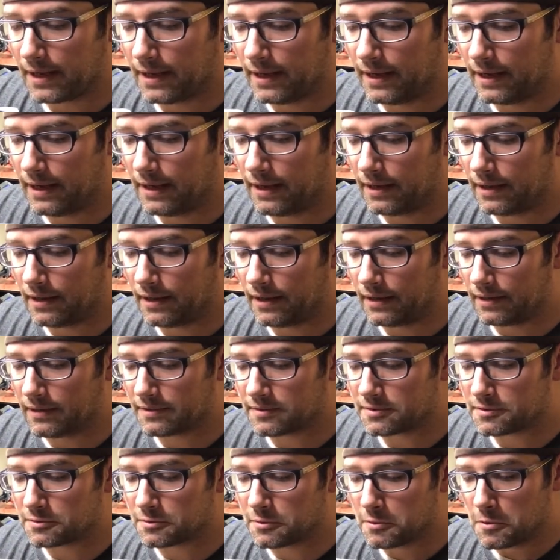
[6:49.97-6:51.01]
and
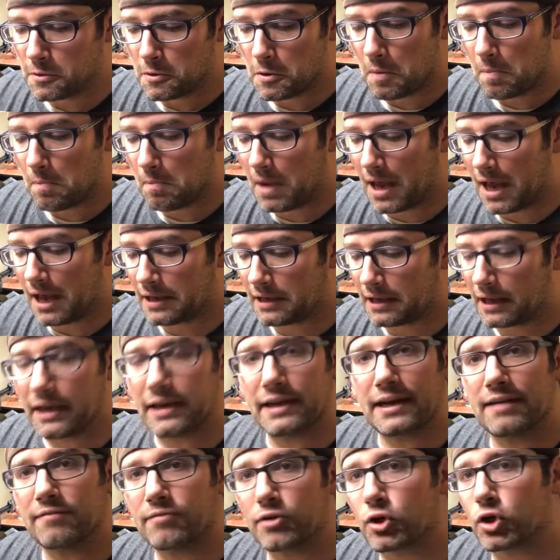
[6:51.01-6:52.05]
Matt and I
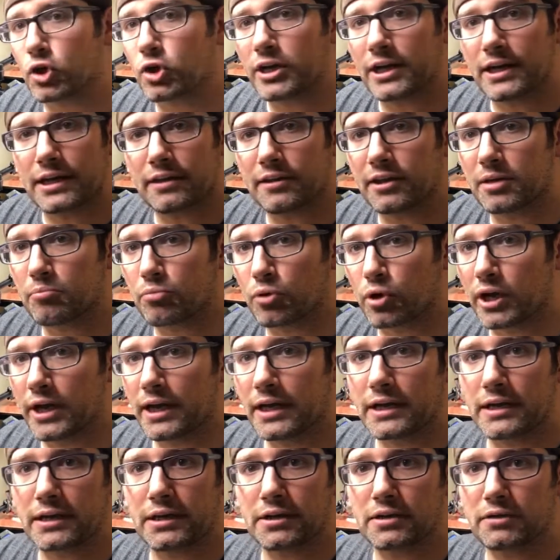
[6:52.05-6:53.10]
never heard anything
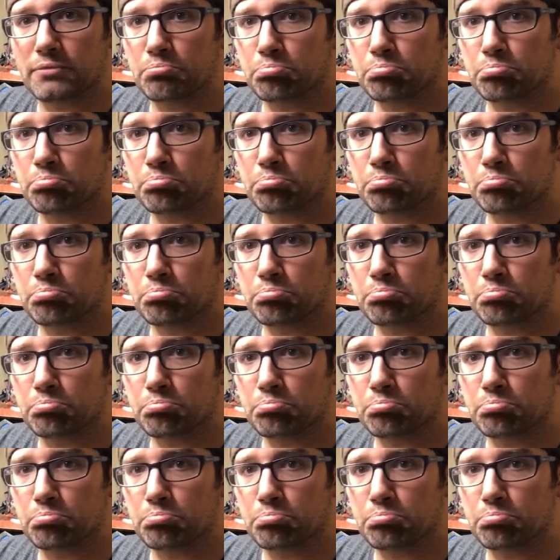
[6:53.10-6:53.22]
break,